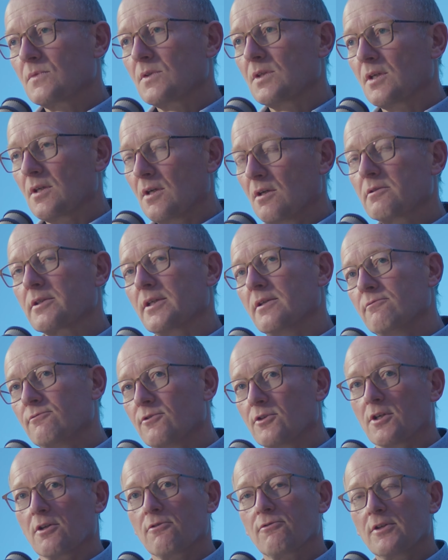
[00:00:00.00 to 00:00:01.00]
Yeah, okay,
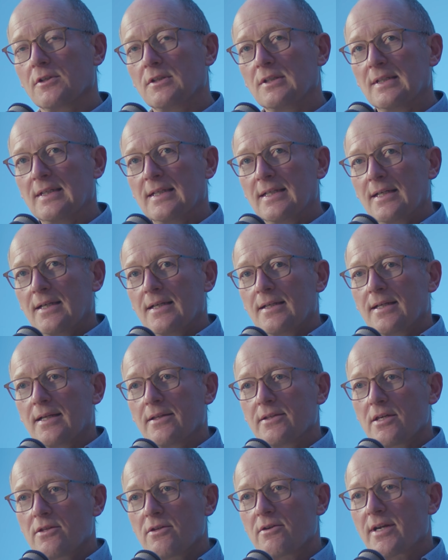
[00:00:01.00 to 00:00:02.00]
fair enough. Then.
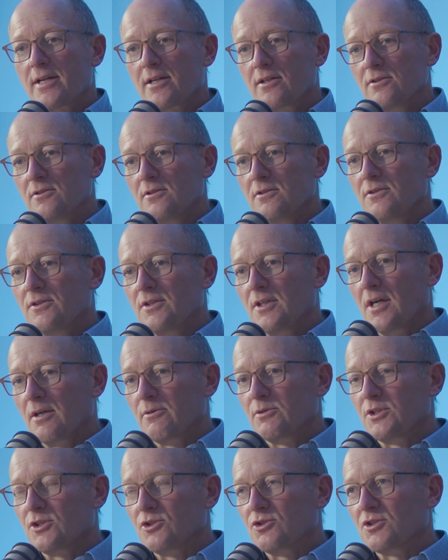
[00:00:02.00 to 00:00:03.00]
Now, the other angle that I
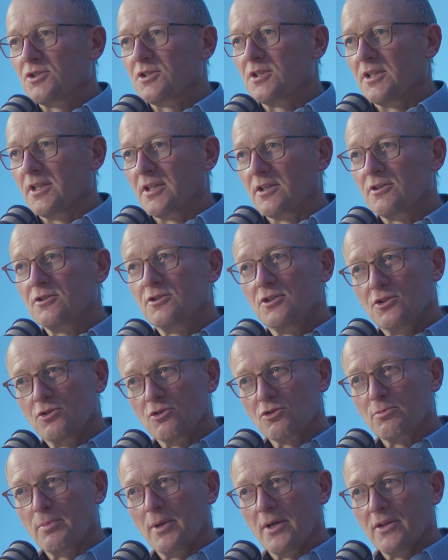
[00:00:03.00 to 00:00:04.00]
was interested in, because you
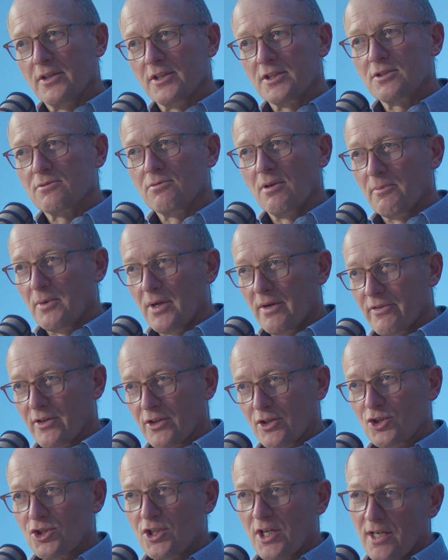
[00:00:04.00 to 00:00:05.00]
talked about this when we are
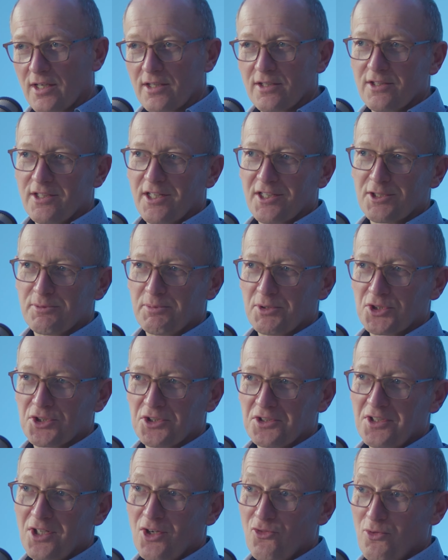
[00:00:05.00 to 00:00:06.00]
having the chat at the
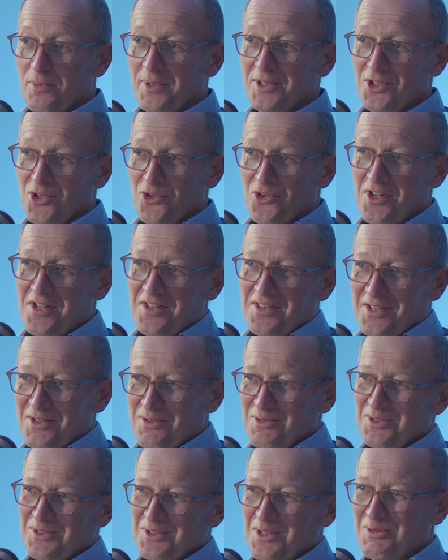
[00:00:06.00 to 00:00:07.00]
exhibition over my donut,
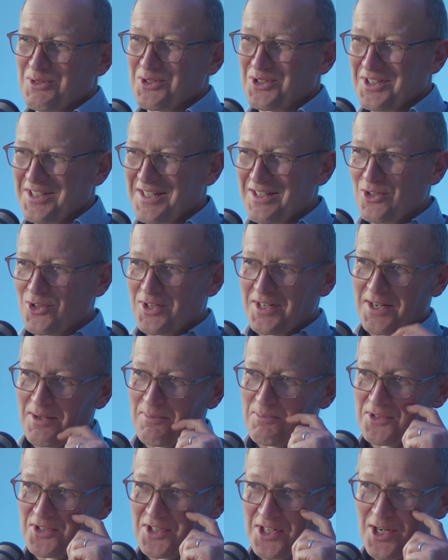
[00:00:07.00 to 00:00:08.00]
there, there was yeah. I looking
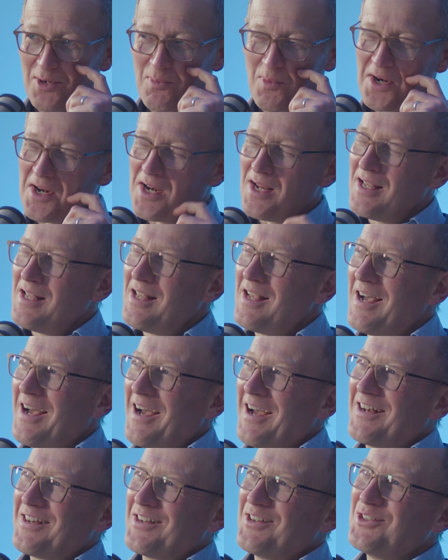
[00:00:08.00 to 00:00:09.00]
up the second one,
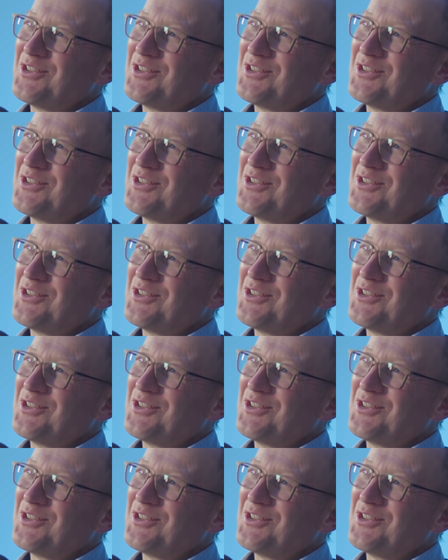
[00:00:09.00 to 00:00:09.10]
and you